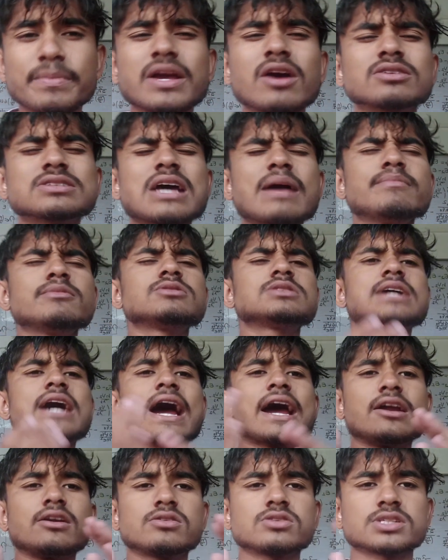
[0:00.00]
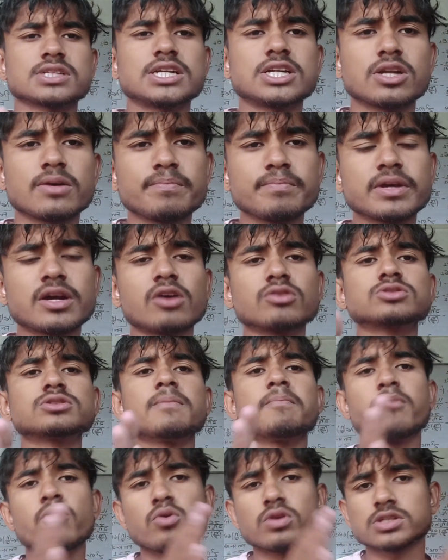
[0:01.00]
Because I'm using hydrogen atom, because
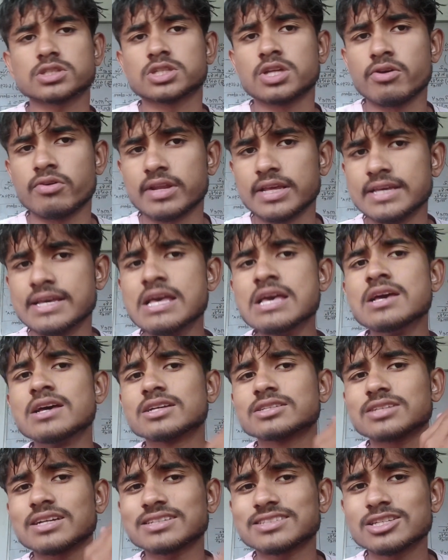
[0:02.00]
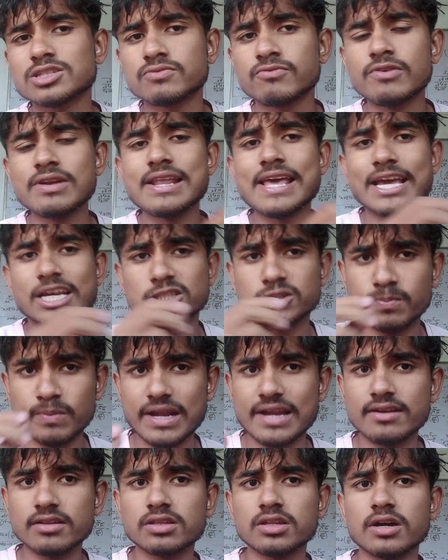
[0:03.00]
the Bohr's theory successfully
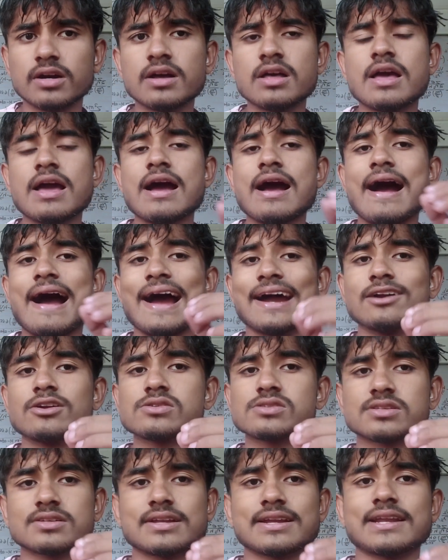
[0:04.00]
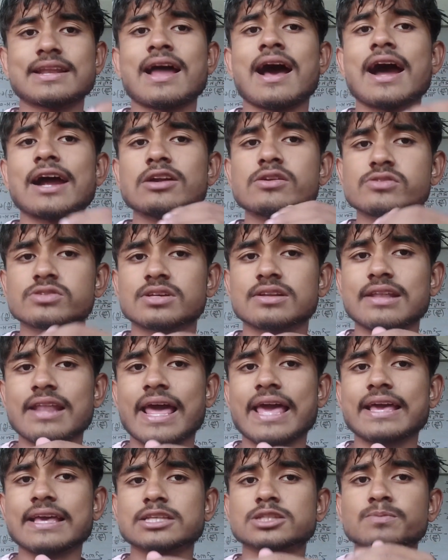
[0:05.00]
explained the hydrogen and
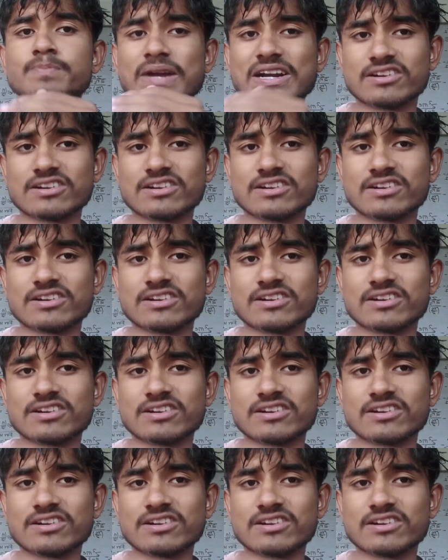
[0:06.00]
hydrogen-like